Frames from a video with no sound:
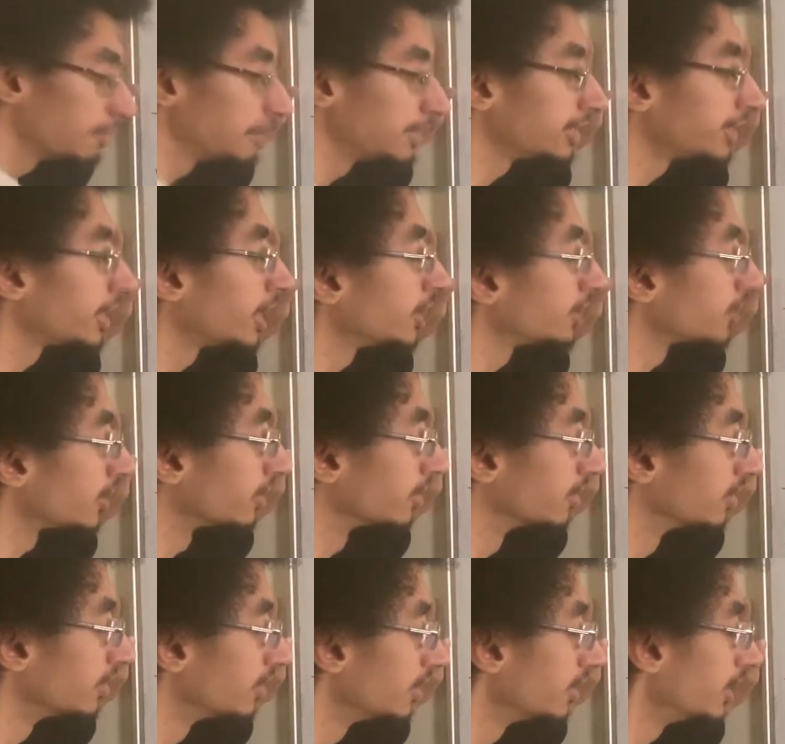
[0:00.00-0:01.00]
medication.
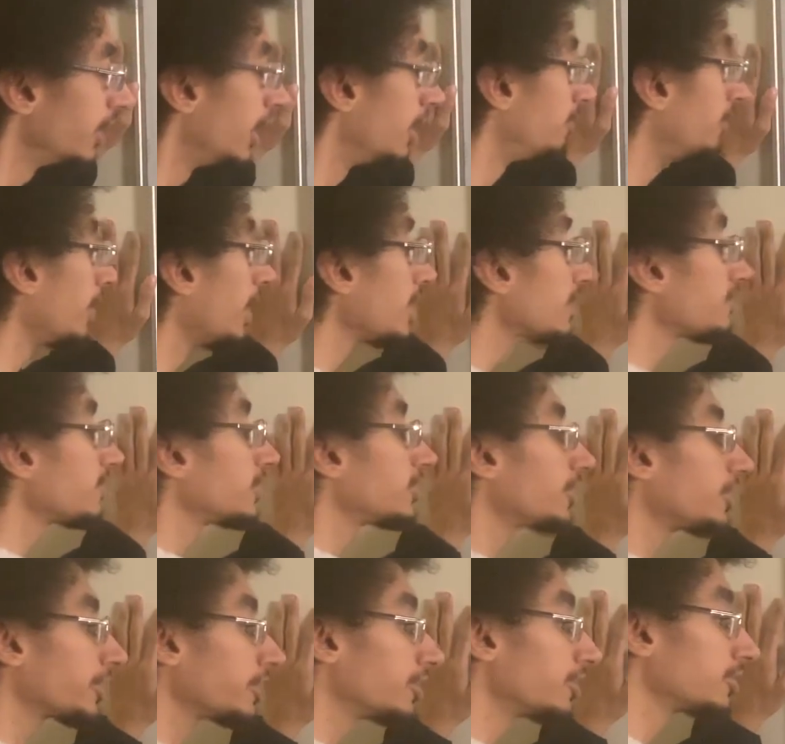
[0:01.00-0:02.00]
If he has ventricular